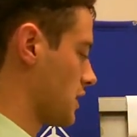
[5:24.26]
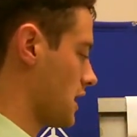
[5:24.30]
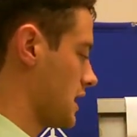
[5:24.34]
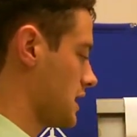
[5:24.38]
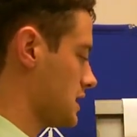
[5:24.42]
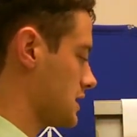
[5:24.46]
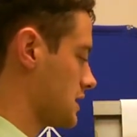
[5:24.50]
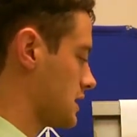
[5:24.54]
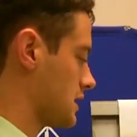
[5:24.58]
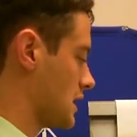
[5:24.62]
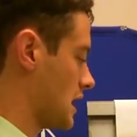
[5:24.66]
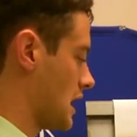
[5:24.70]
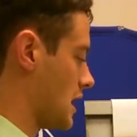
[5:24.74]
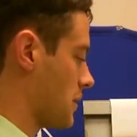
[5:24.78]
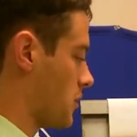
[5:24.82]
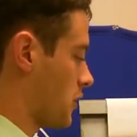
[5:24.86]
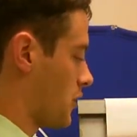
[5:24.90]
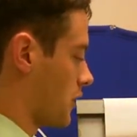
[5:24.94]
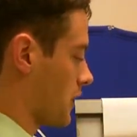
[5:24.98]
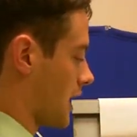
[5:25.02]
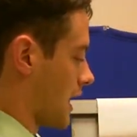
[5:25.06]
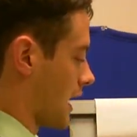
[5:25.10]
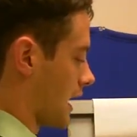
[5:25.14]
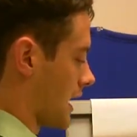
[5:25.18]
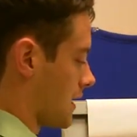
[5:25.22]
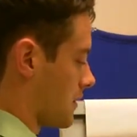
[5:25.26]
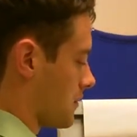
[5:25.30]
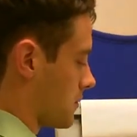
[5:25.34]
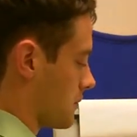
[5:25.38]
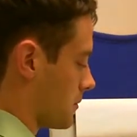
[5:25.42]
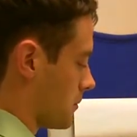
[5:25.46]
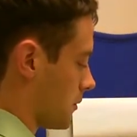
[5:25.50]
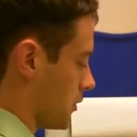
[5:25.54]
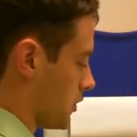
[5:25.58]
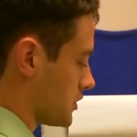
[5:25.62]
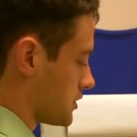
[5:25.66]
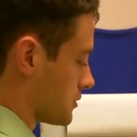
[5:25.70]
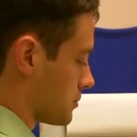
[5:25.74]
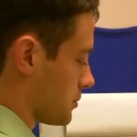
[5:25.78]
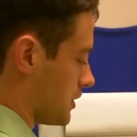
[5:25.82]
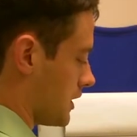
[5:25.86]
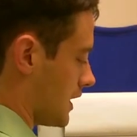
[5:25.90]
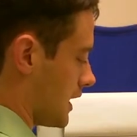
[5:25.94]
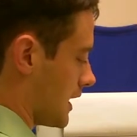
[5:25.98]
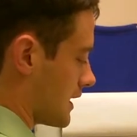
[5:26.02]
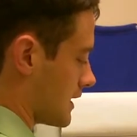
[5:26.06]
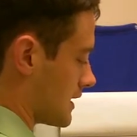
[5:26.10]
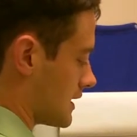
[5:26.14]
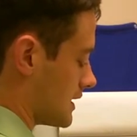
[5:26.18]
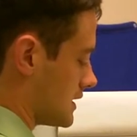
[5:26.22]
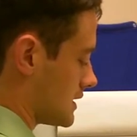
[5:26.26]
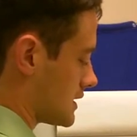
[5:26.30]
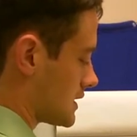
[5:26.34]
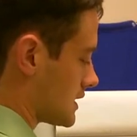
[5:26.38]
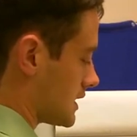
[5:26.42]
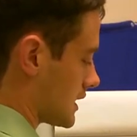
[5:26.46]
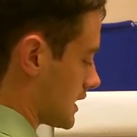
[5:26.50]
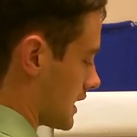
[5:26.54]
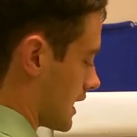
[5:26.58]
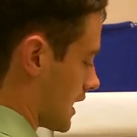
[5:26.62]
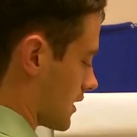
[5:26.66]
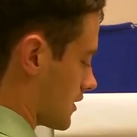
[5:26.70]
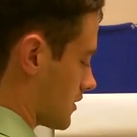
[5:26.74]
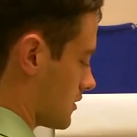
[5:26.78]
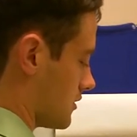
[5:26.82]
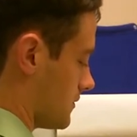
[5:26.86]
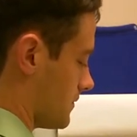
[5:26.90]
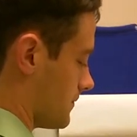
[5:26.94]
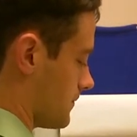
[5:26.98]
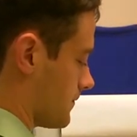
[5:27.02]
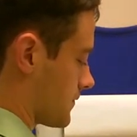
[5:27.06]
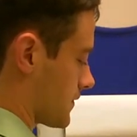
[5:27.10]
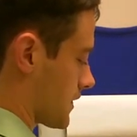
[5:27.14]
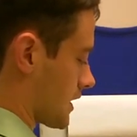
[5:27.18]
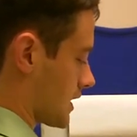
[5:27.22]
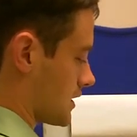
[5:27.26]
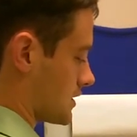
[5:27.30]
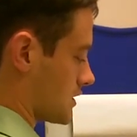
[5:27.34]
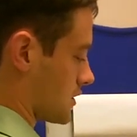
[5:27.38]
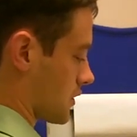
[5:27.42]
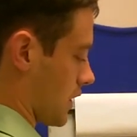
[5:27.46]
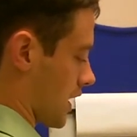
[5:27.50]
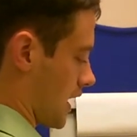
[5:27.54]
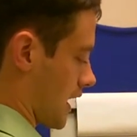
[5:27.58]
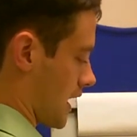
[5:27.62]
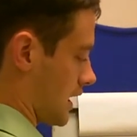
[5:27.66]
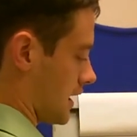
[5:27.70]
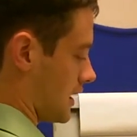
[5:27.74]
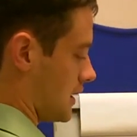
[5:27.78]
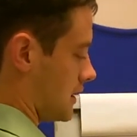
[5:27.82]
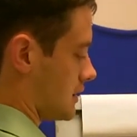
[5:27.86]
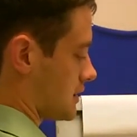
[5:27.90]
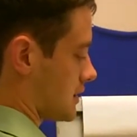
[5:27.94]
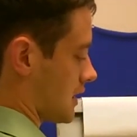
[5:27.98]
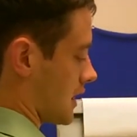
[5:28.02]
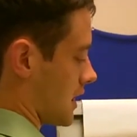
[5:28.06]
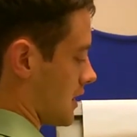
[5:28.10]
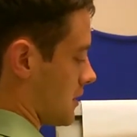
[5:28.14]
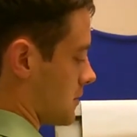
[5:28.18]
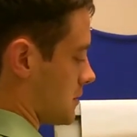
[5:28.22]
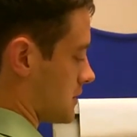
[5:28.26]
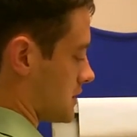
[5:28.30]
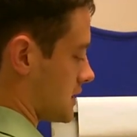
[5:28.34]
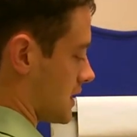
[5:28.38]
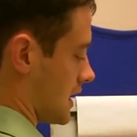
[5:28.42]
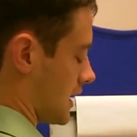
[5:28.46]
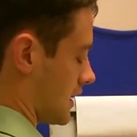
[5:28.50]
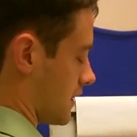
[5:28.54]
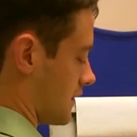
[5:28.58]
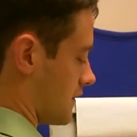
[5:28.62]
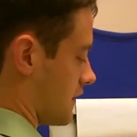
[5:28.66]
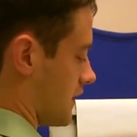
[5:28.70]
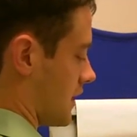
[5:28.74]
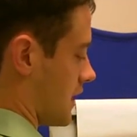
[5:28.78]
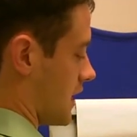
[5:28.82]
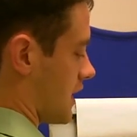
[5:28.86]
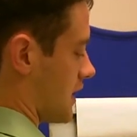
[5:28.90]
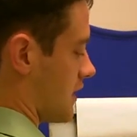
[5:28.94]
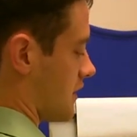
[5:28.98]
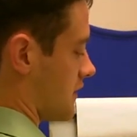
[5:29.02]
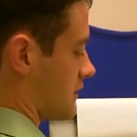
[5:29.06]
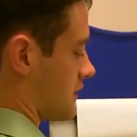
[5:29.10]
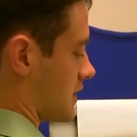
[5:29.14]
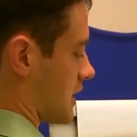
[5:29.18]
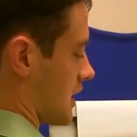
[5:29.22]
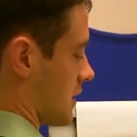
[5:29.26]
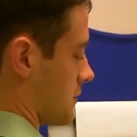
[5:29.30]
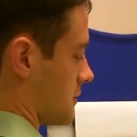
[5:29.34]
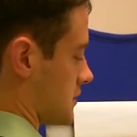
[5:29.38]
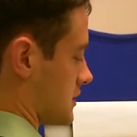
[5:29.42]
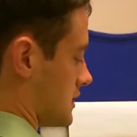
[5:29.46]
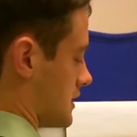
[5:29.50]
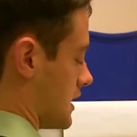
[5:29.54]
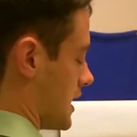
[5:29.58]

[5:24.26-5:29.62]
rate, I'm going to multiply these together, so 80 times 85 times